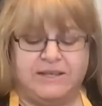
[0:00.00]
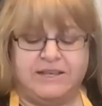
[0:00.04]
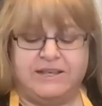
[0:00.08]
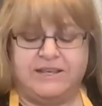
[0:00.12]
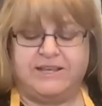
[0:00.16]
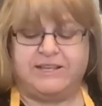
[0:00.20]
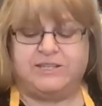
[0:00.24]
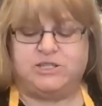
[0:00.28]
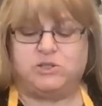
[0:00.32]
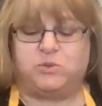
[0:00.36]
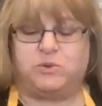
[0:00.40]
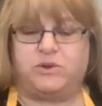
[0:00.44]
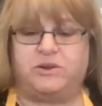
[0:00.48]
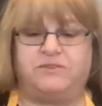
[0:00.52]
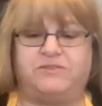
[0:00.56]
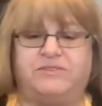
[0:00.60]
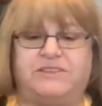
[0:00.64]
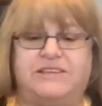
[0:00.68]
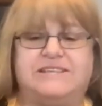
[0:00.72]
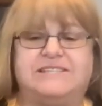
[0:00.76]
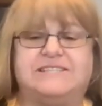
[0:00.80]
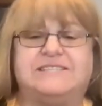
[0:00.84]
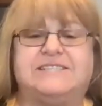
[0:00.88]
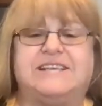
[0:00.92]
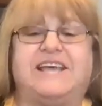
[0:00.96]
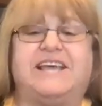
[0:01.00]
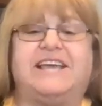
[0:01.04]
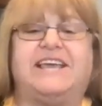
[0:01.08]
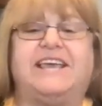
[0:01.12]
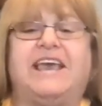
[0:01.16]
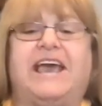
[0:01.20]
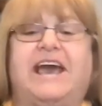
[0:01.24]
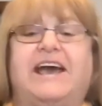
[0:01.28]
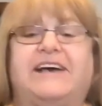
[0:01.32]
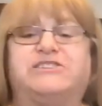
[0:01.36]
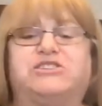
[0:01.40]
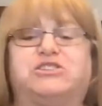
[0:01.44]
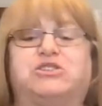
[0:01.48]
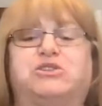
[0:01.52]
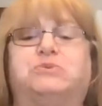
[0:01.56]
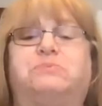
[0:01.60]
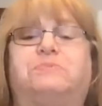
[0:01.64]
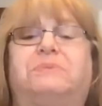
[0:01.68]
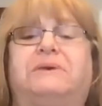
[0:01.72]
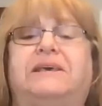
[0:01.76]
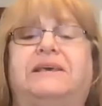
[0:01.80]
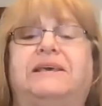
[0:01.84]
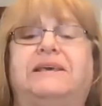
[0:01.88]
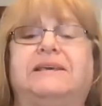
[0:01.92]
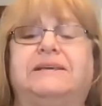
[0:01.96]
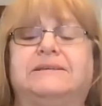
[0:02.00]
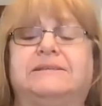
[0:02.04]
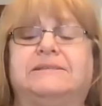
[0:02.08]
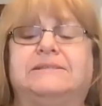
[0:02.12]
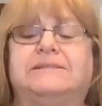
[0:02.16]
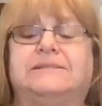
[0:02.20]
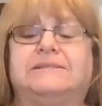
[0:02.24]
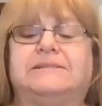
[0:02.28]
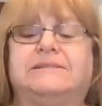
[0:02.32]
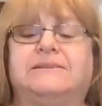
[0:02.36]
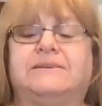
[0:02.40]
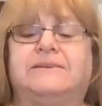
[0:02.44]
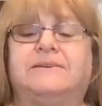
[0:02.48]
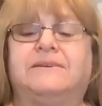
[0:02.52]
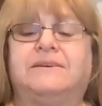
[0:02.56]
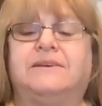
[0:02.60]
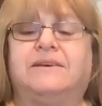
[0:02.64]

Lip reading: each one of these like castle peaks.